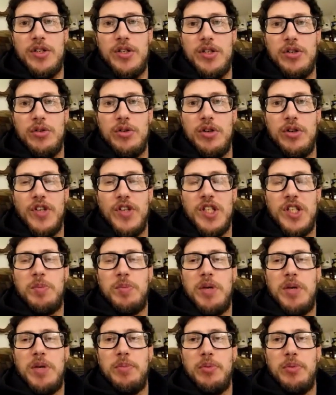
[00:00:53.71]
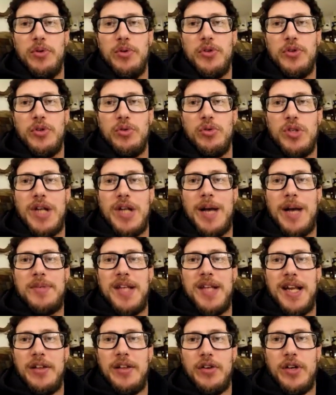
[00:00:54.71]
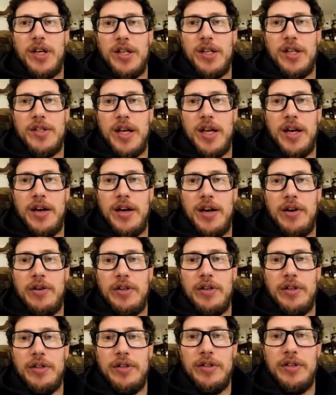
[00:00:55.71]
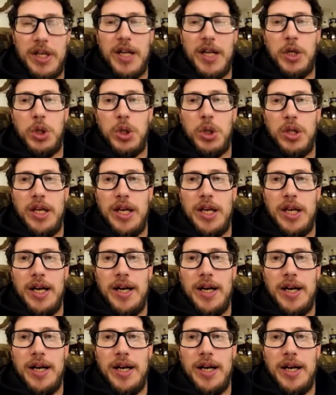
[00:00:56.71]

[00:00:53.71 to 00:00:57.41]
to convince people to stop sending their kids there and potentially